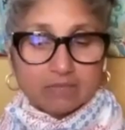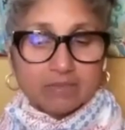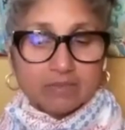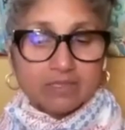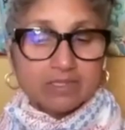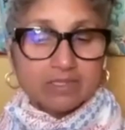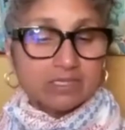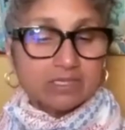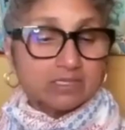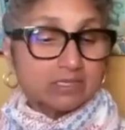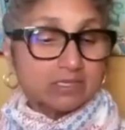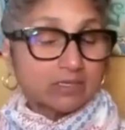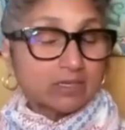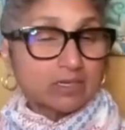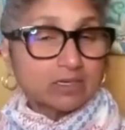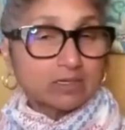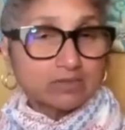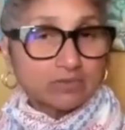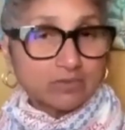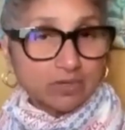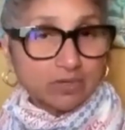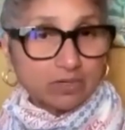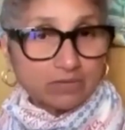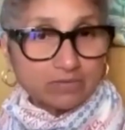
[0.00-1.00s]
But there's a lot
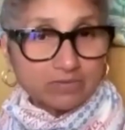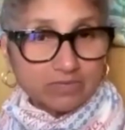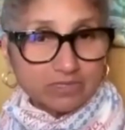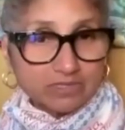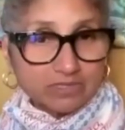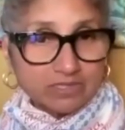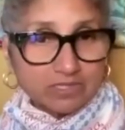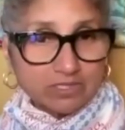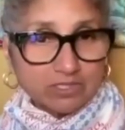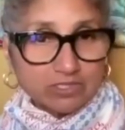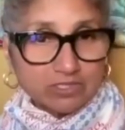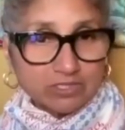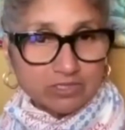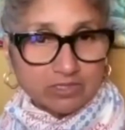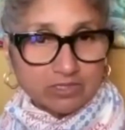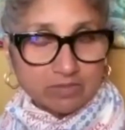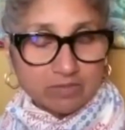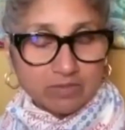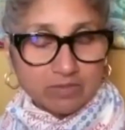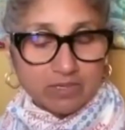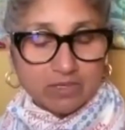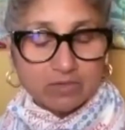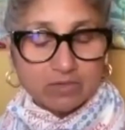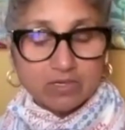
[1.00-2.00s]
of conversation
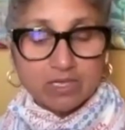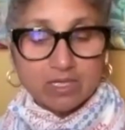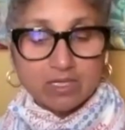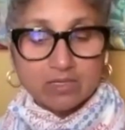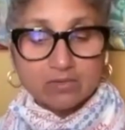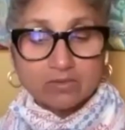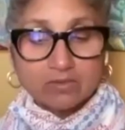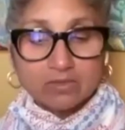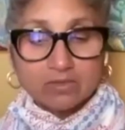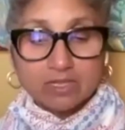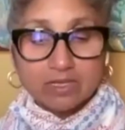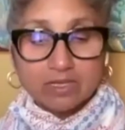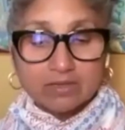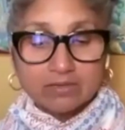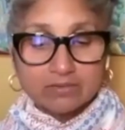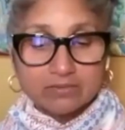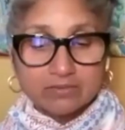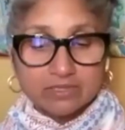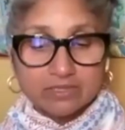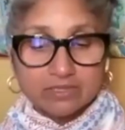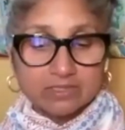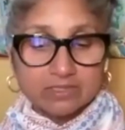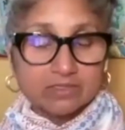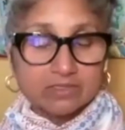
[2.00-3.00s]
about how
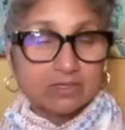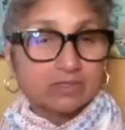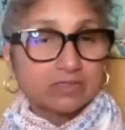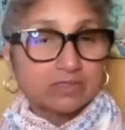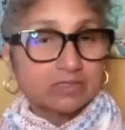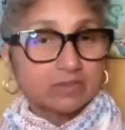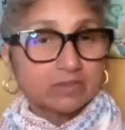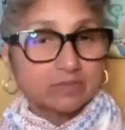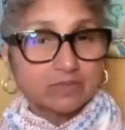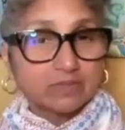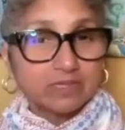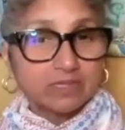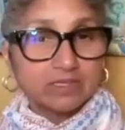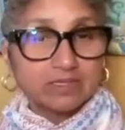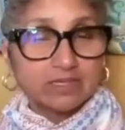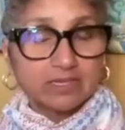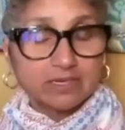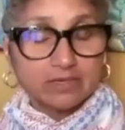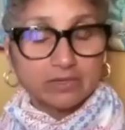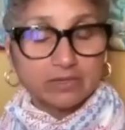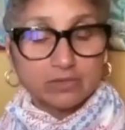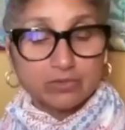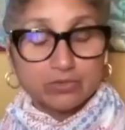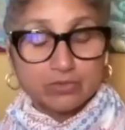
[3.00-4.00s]
love is not something
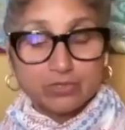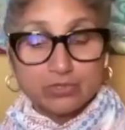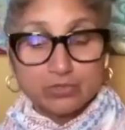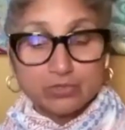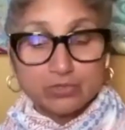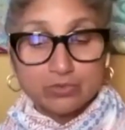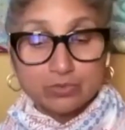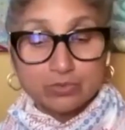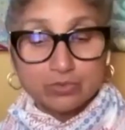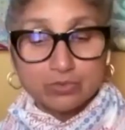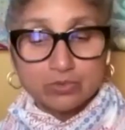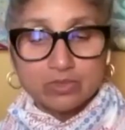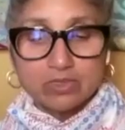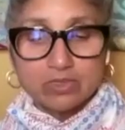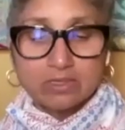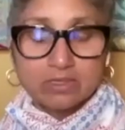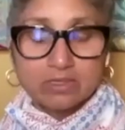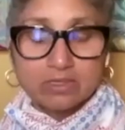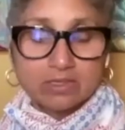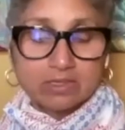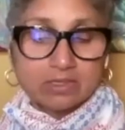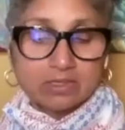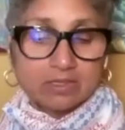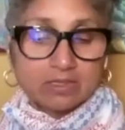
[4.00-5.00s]
that you do,
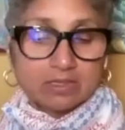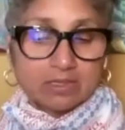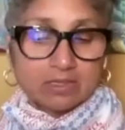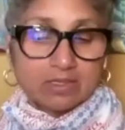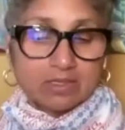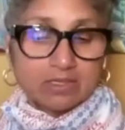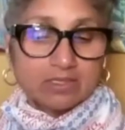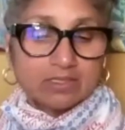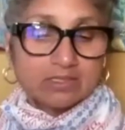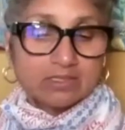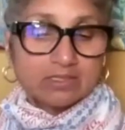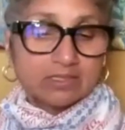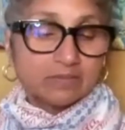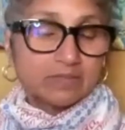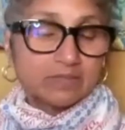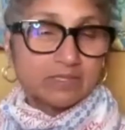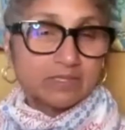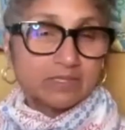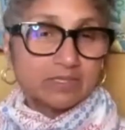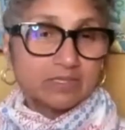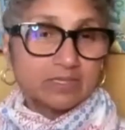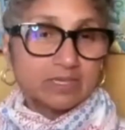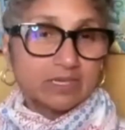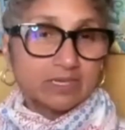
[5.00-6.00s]
it's
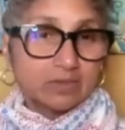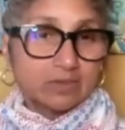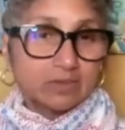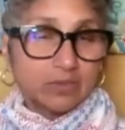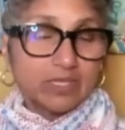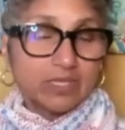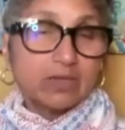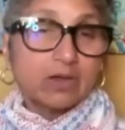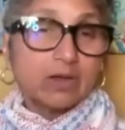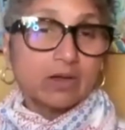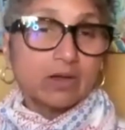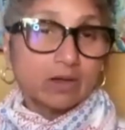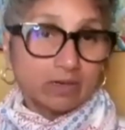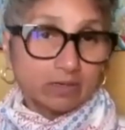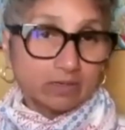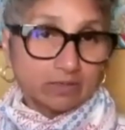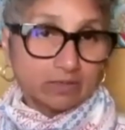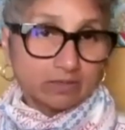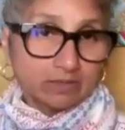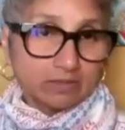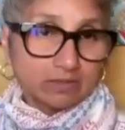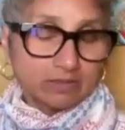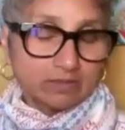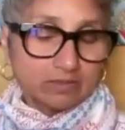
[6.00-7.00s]
something that we
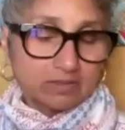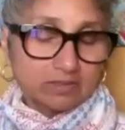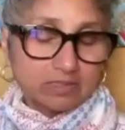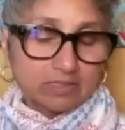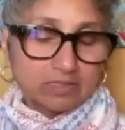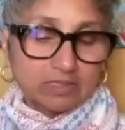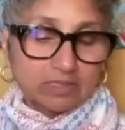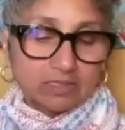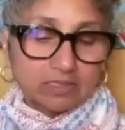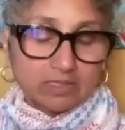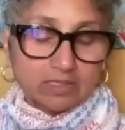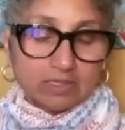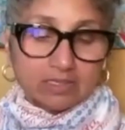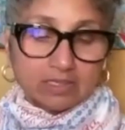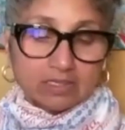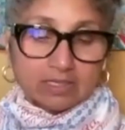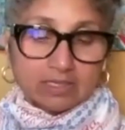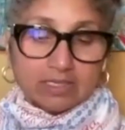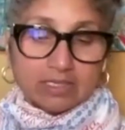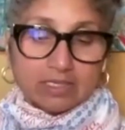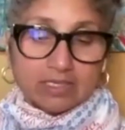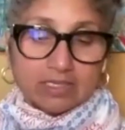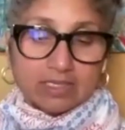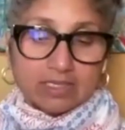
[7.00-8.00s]
are.
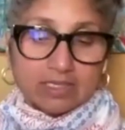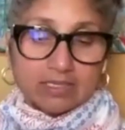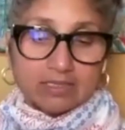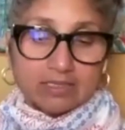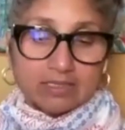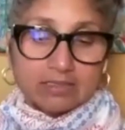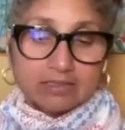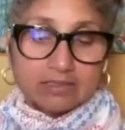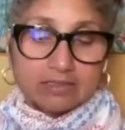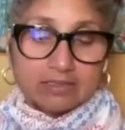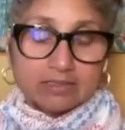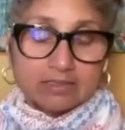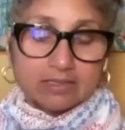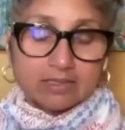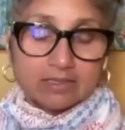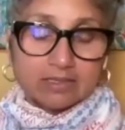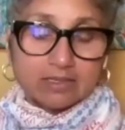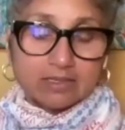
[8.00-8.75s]
And